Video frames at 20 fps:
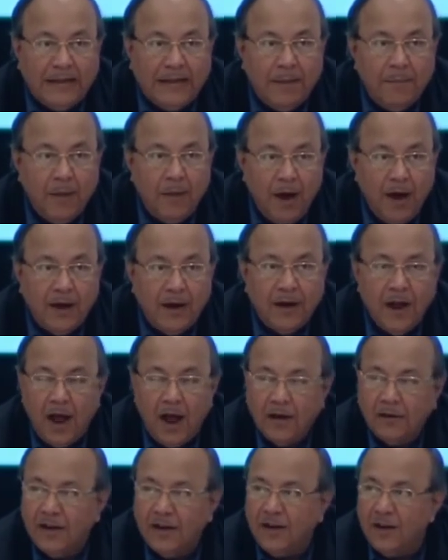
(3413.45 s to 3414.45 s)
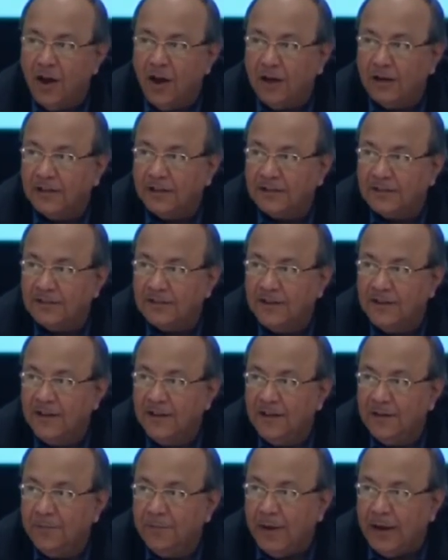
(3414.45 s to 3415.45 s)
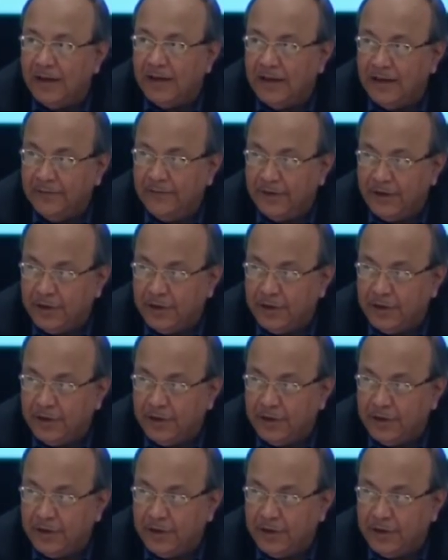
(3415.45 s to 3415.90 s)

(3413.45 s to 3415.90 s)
earn $100 per individual.